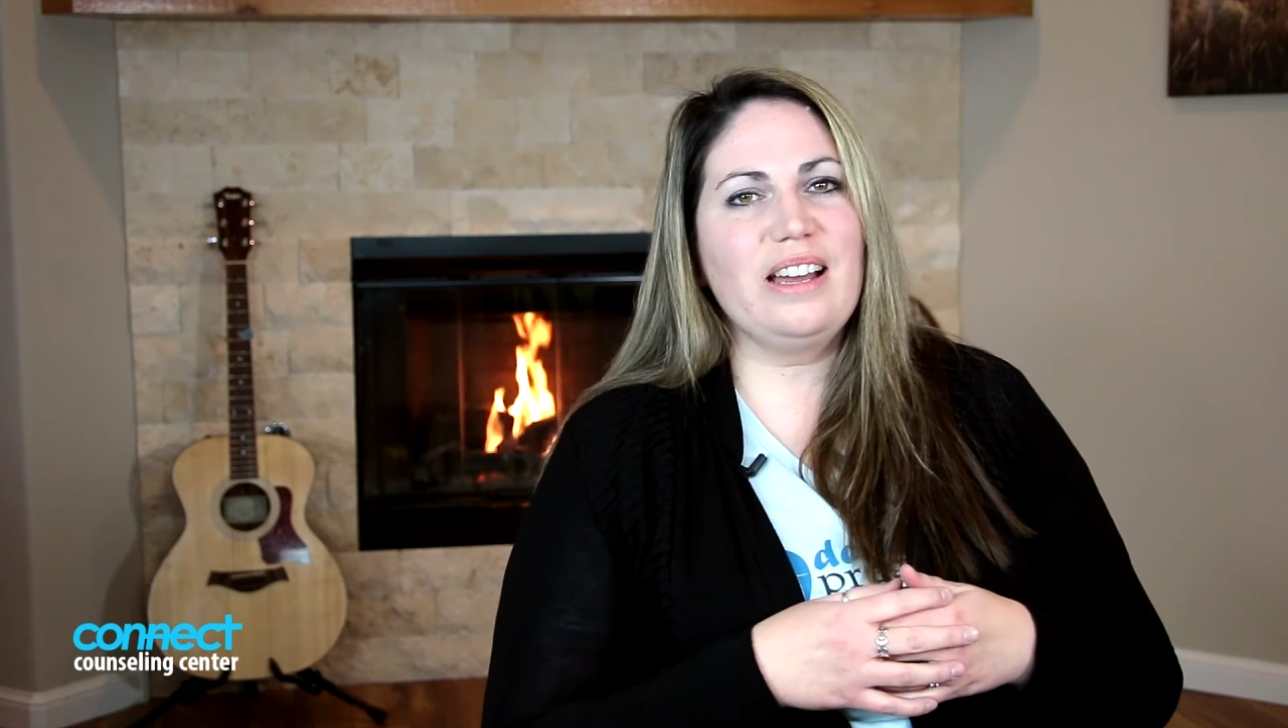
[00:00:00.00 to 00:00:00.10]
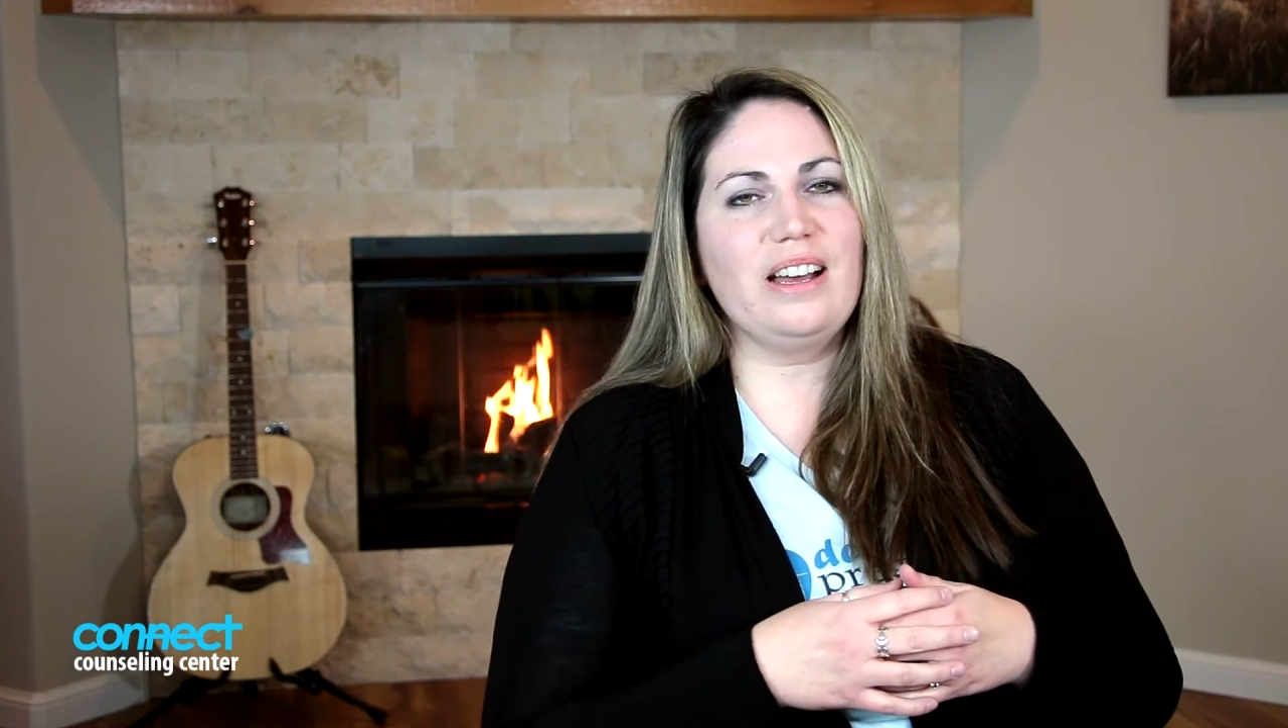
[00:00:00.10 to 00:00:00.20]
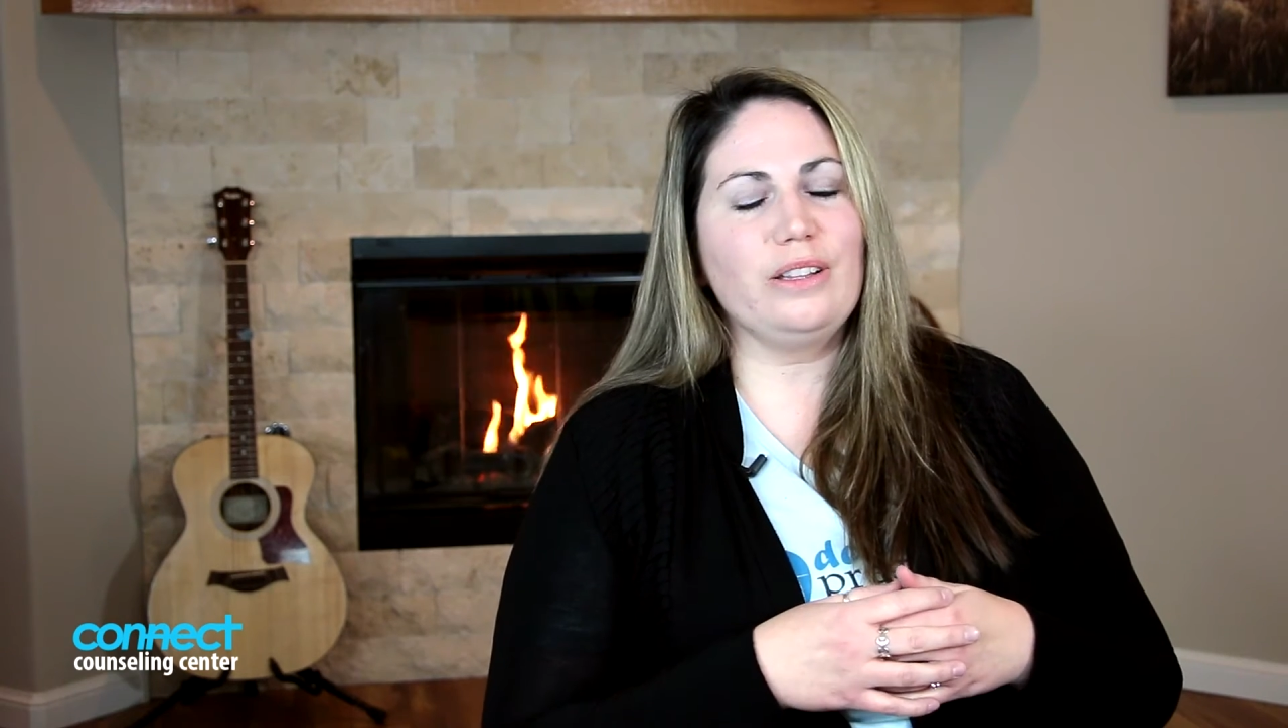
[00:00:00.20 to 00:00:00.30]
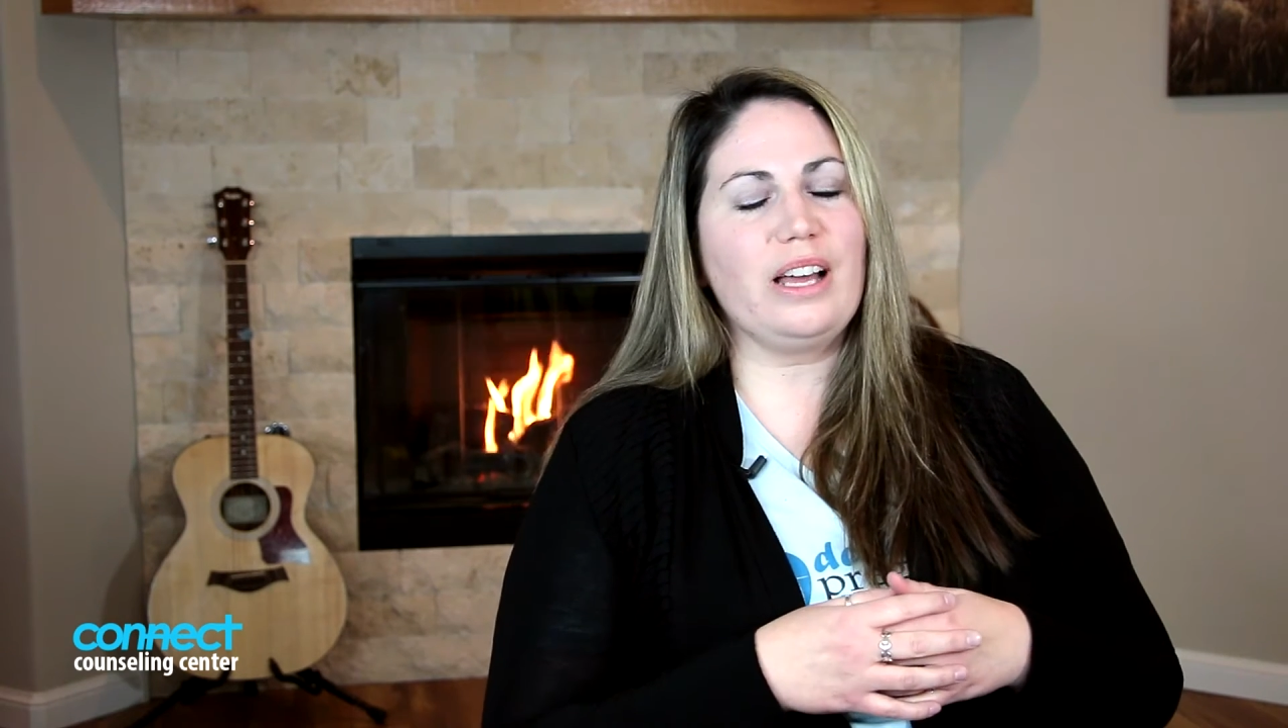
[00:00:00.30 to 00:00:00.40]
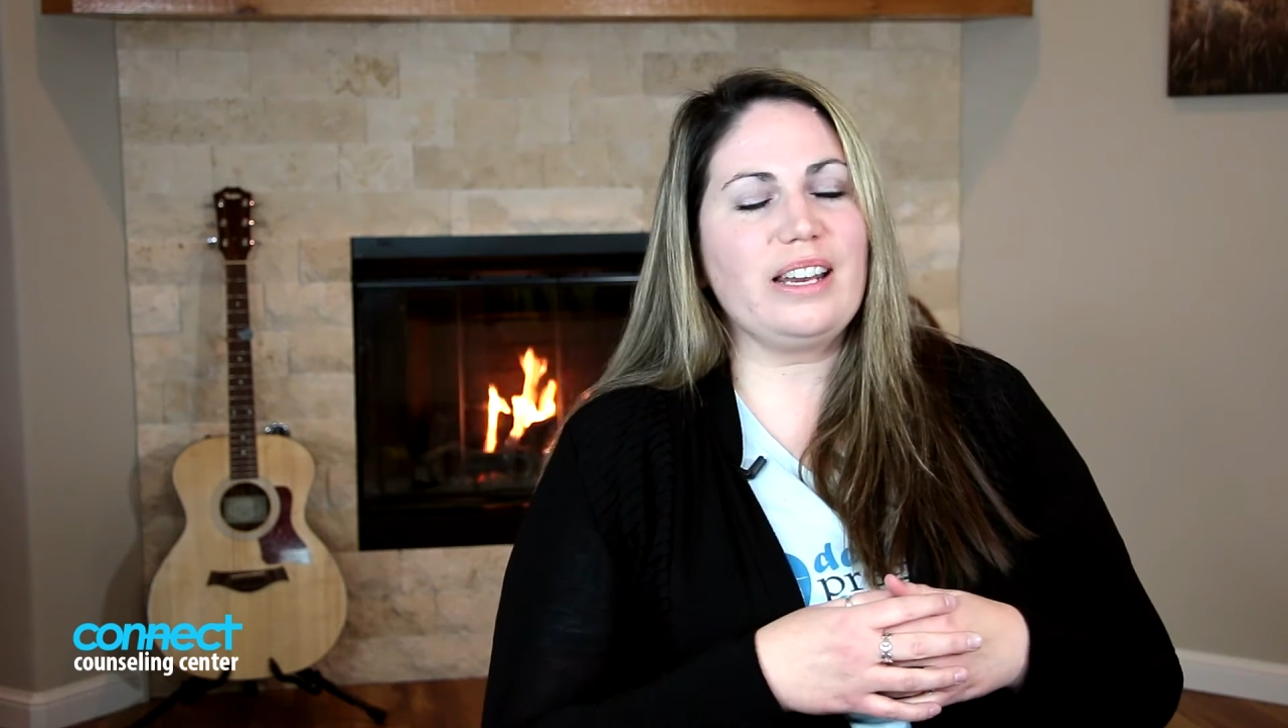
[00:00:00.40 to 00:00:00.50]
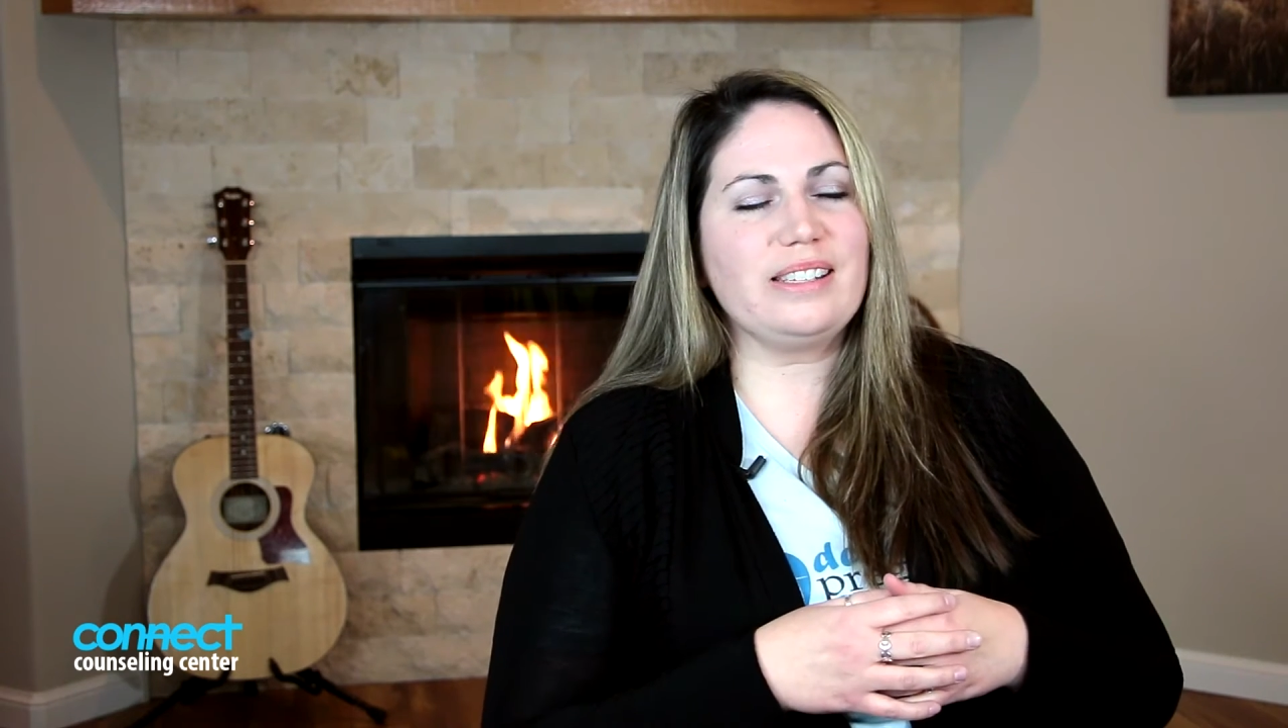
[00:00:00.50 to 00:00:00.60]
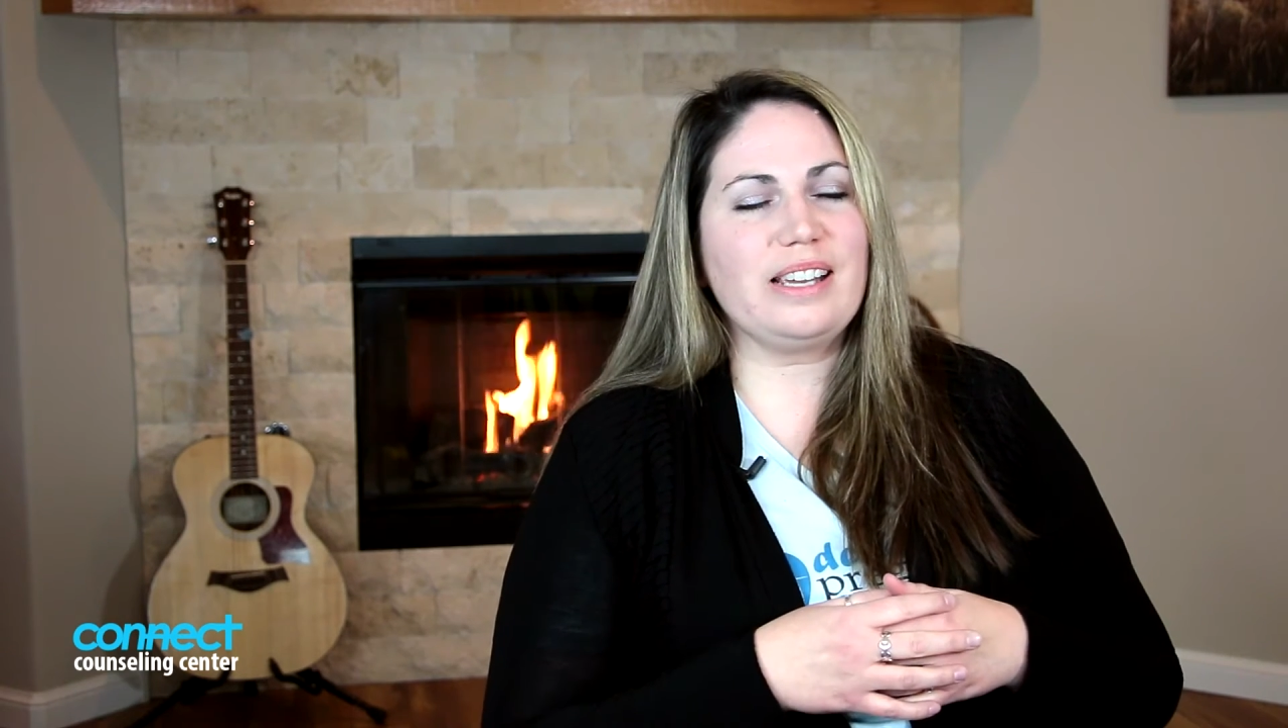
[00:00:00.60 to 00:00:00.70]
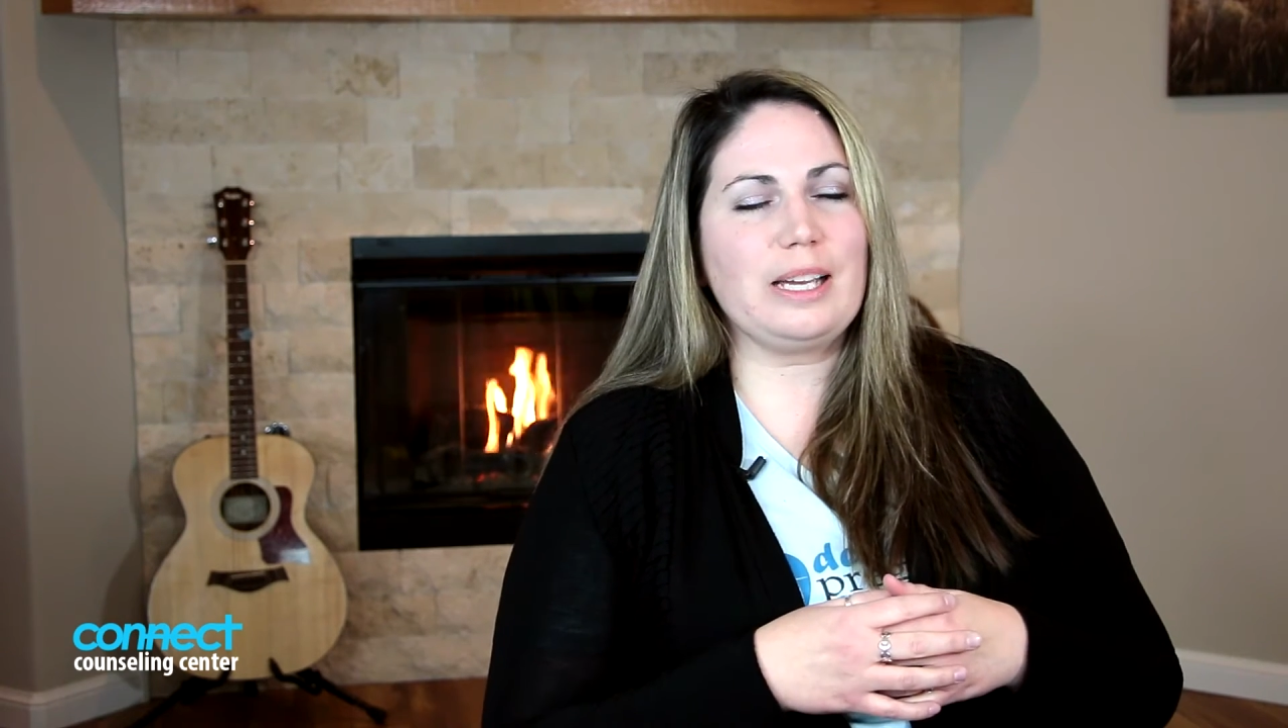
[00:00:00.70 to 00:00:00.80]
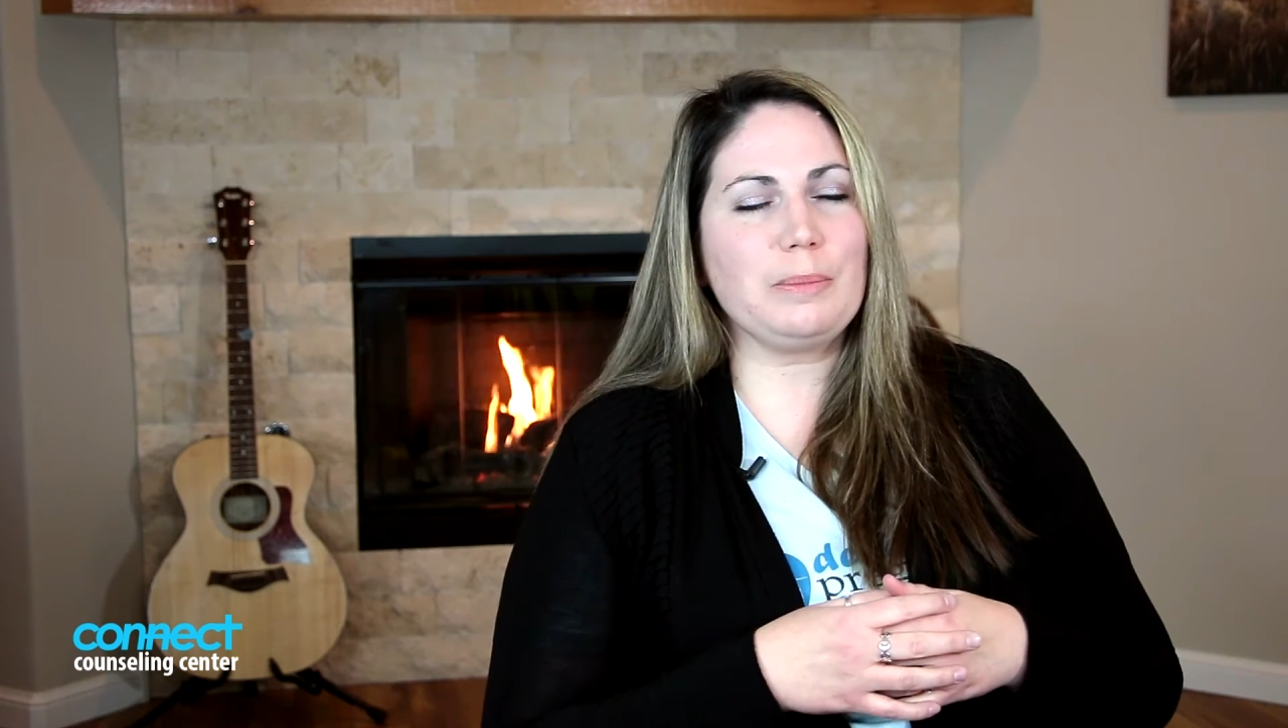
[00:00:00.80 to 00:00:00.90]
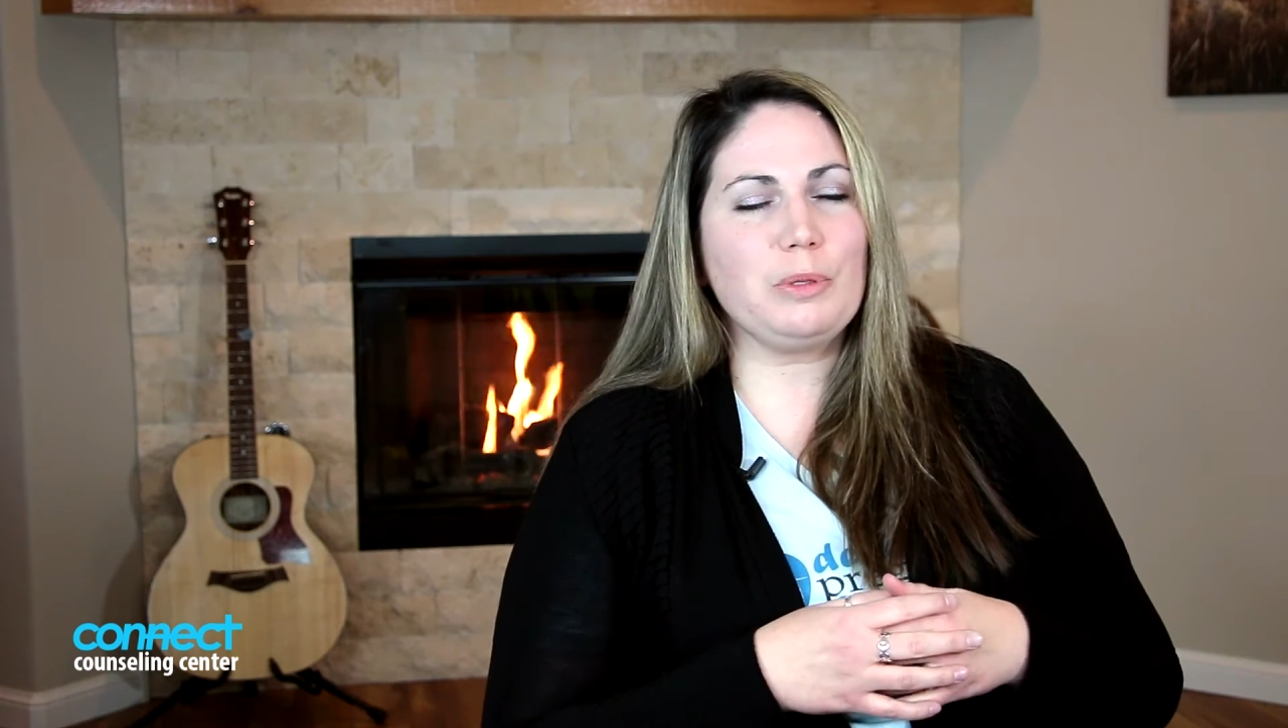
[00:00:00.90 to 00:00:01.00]
A lot of
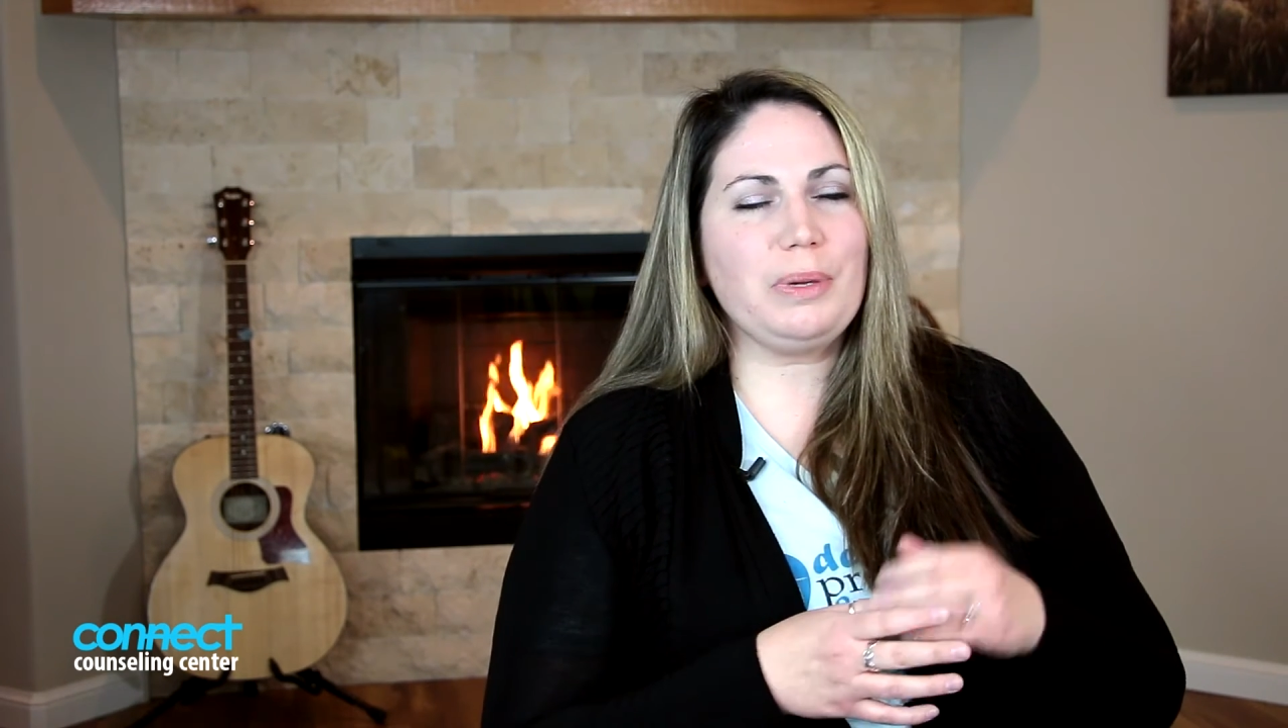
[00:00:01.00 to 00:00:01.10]
times